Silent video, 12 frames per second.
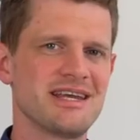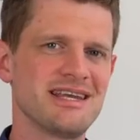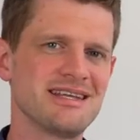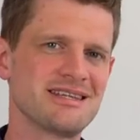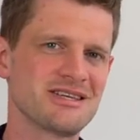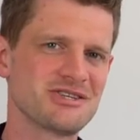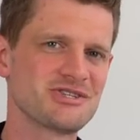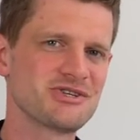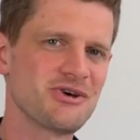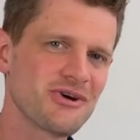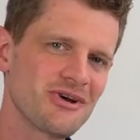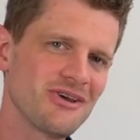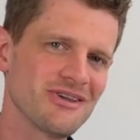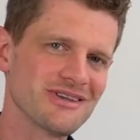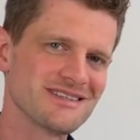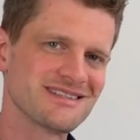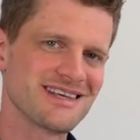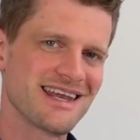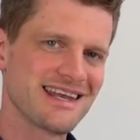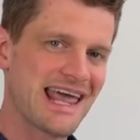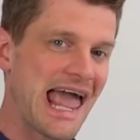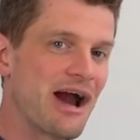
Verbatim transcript: and need circles and